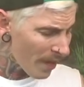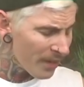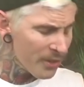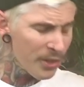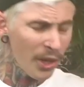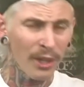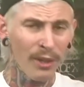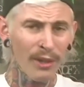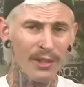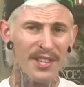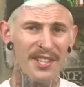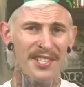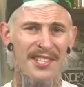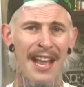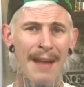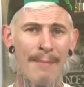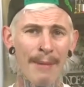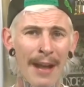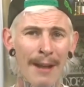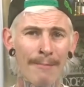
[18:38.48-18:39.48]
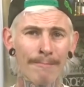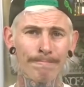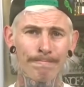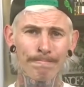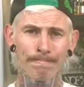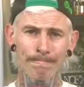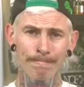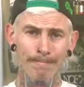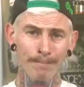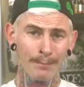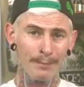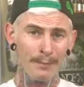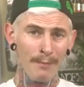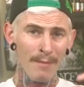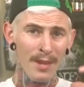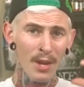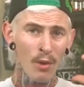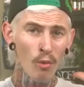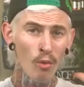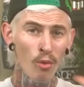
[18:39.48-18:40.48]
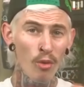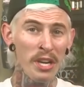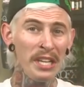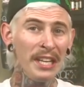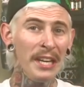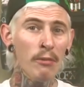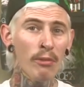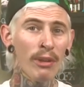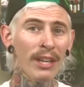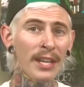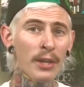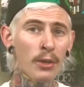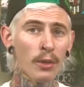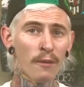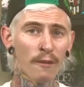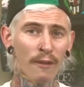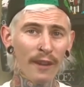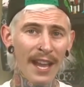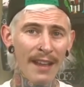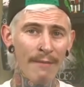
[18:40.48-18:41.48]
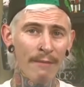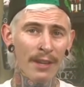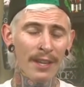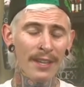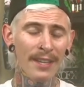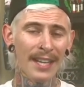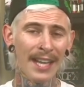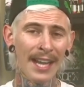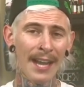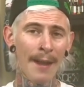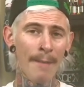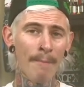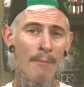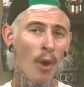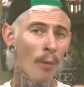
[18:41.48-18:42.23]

So look, to sum up, really, really good flavor um,